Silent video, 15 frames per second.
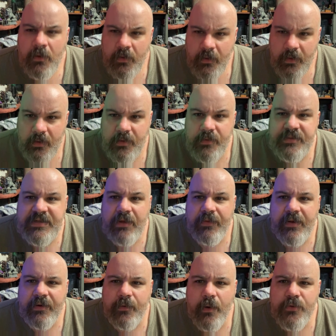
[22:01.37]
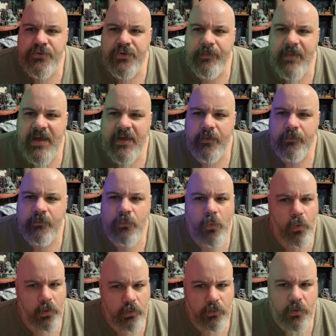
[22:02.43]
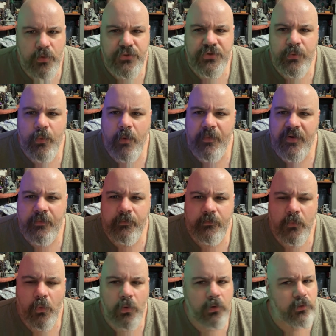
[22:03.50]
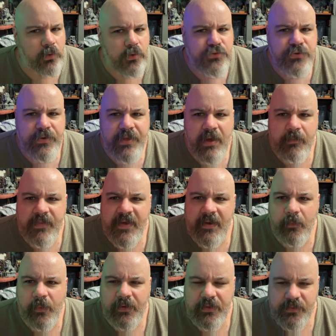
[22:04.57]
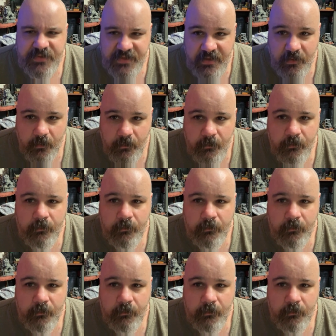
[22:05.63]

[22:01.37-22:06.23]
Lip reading: And you tell that grocery man or grocery woman or grocery them they when you see them,